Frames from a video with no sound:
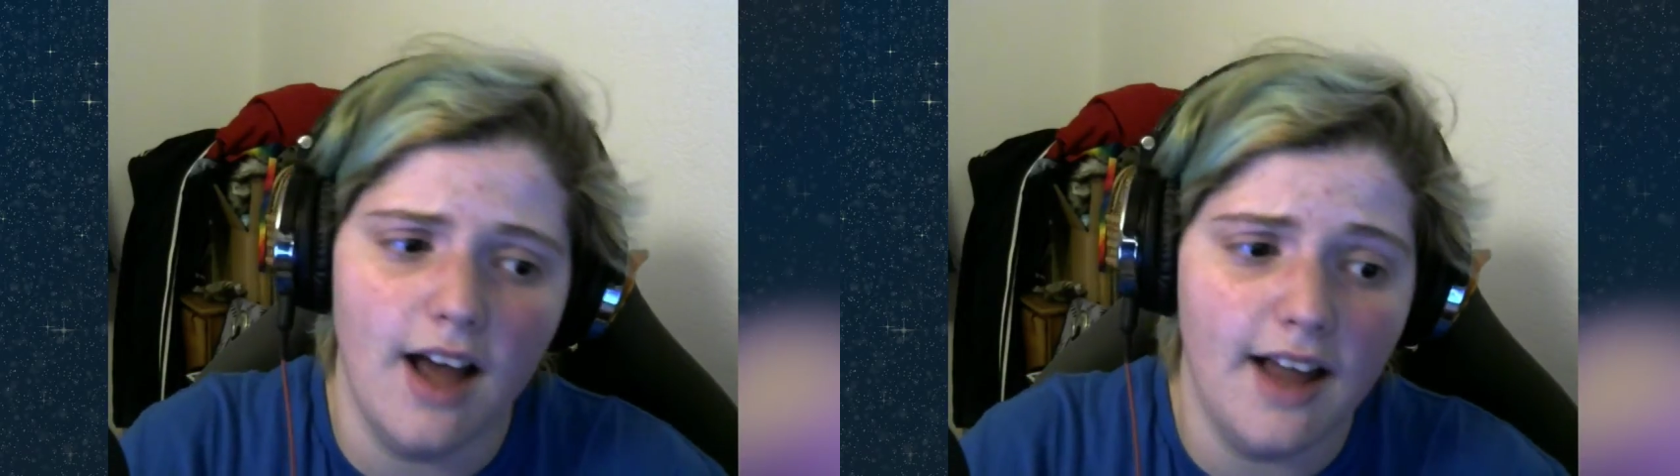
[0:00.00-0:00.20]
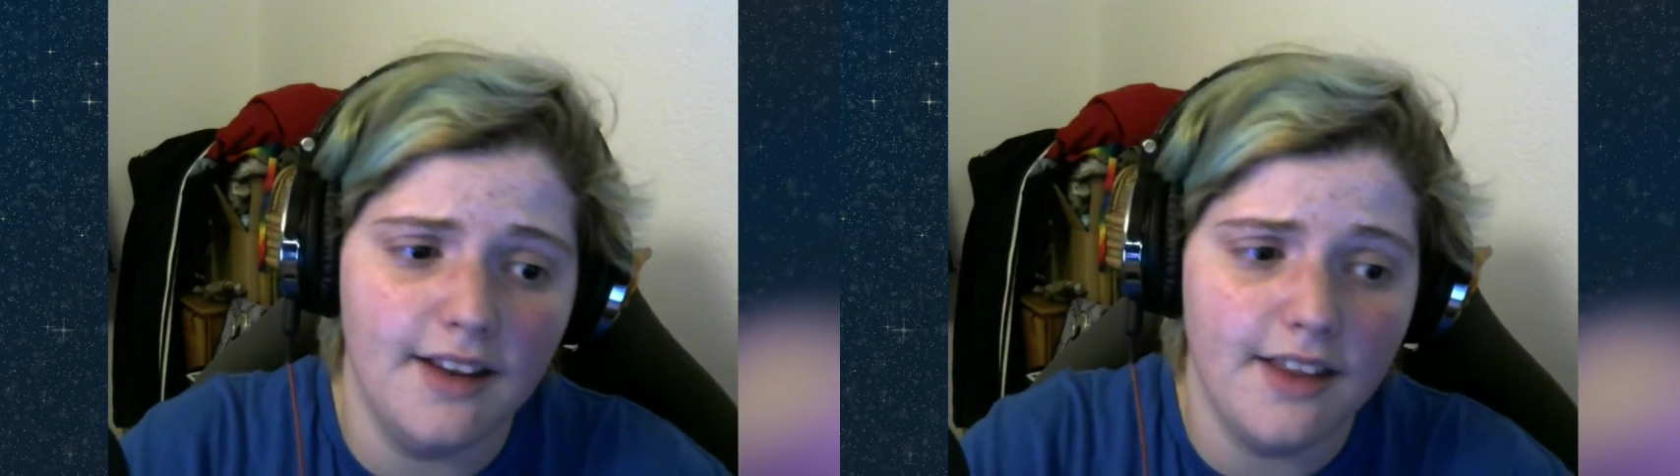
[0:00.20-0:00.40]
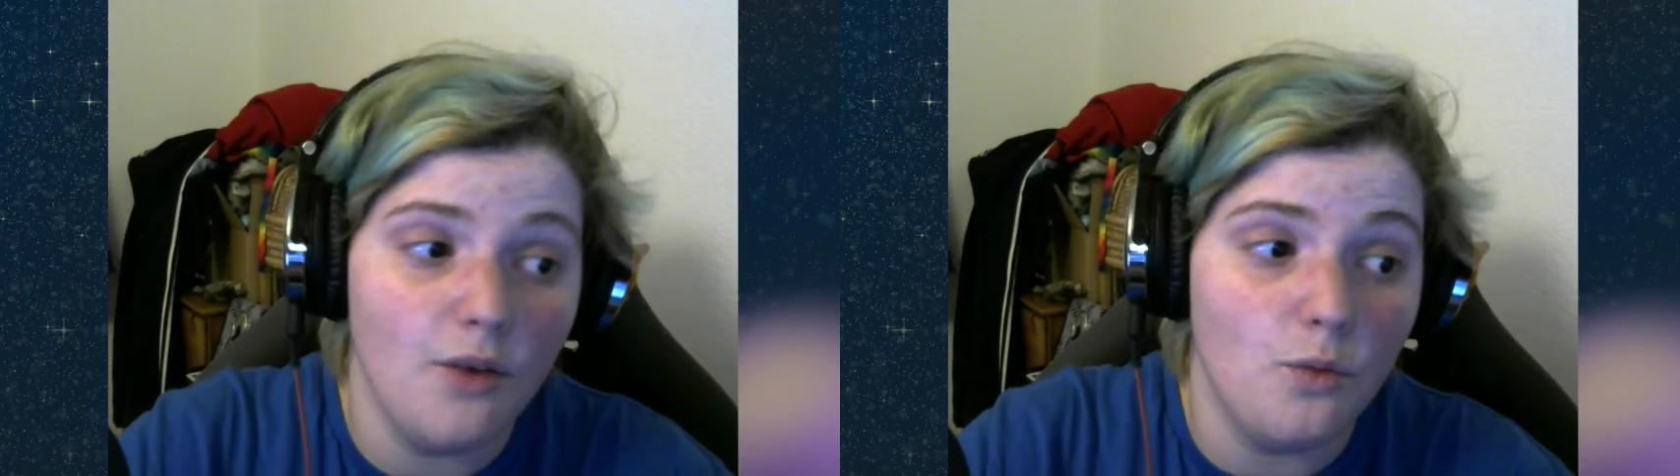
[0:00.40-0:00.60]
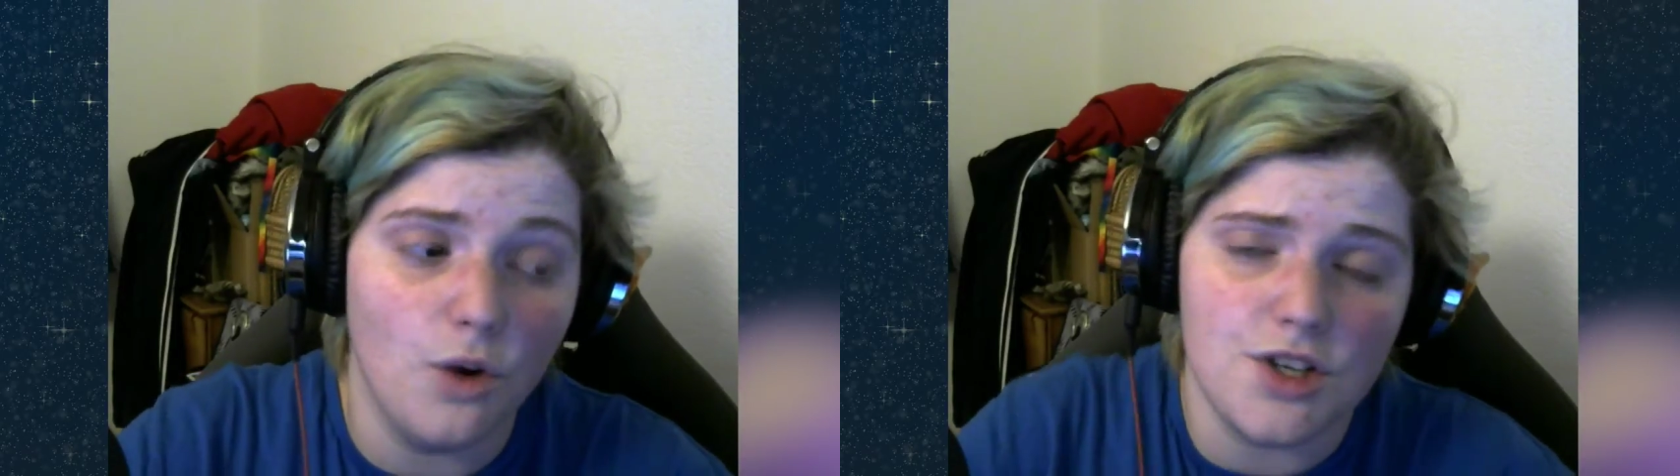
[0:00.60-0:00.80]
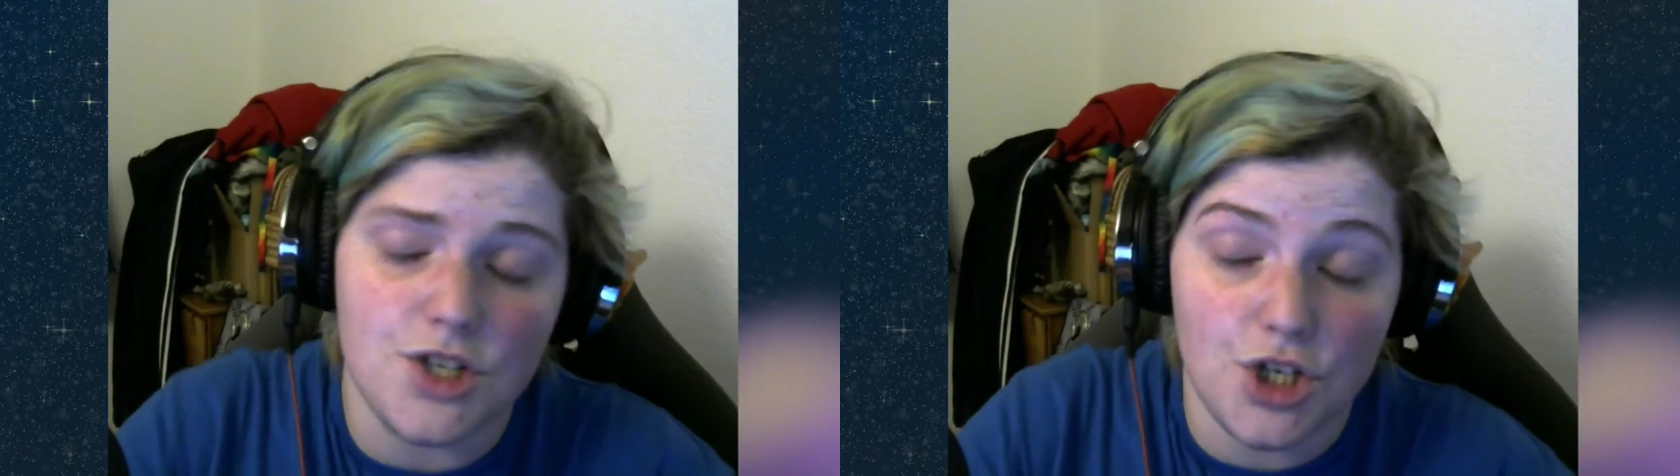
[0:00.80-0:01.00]
and there
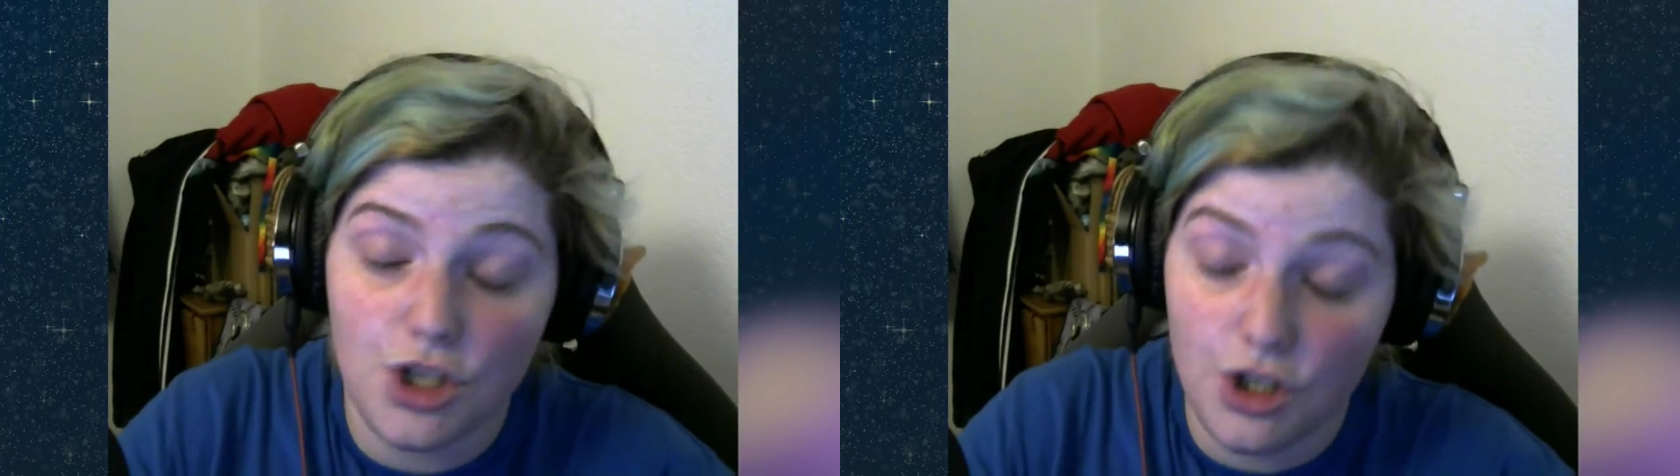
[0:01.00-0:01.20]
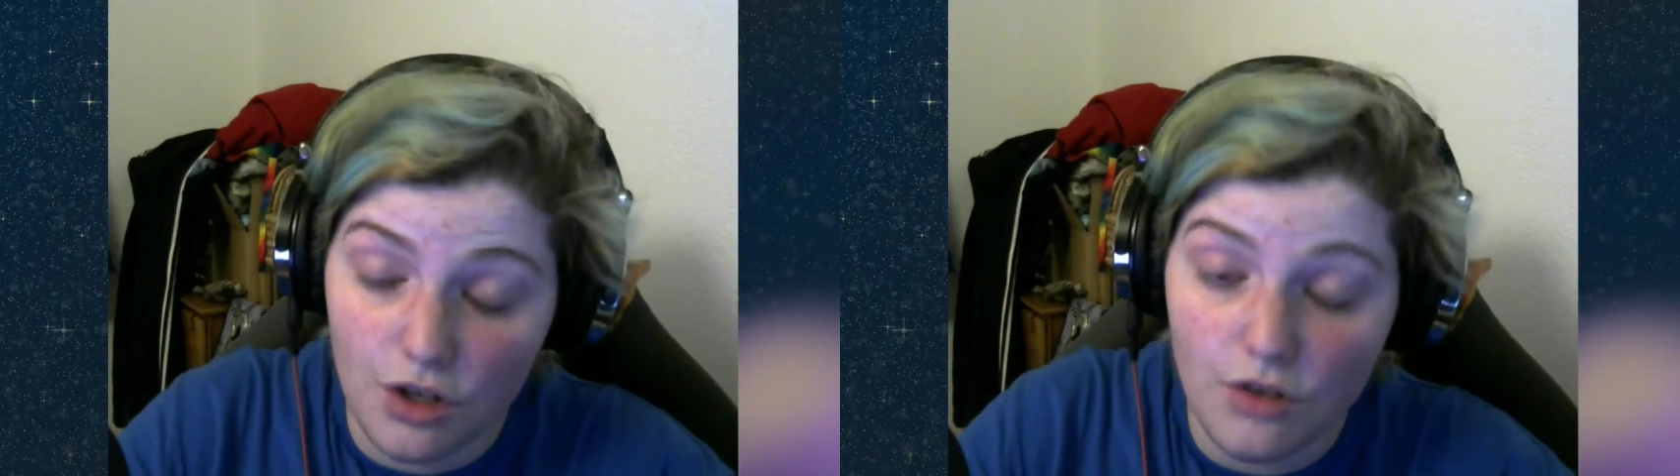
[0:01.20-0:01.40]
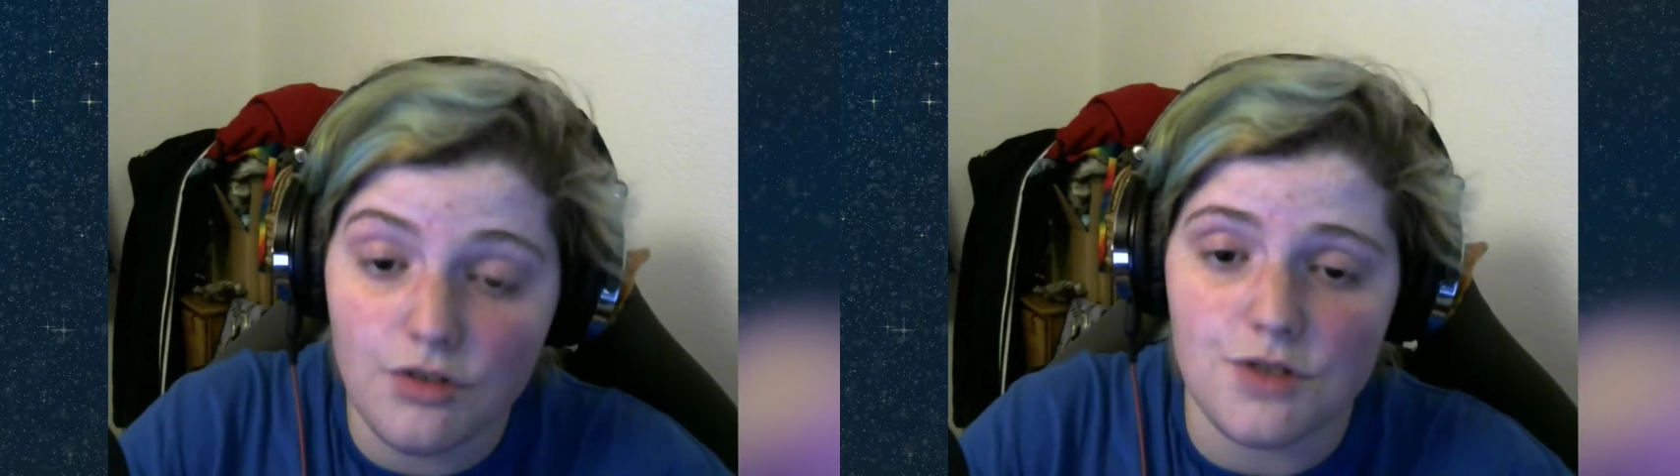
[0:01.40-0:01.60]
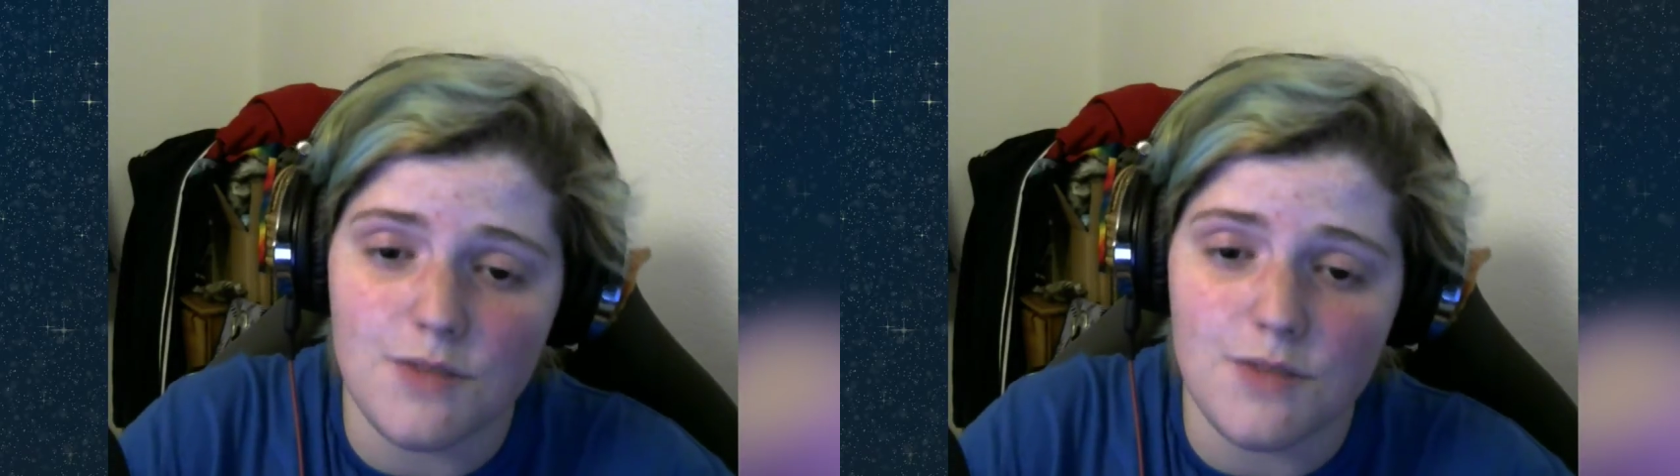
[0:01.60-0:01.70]
was huge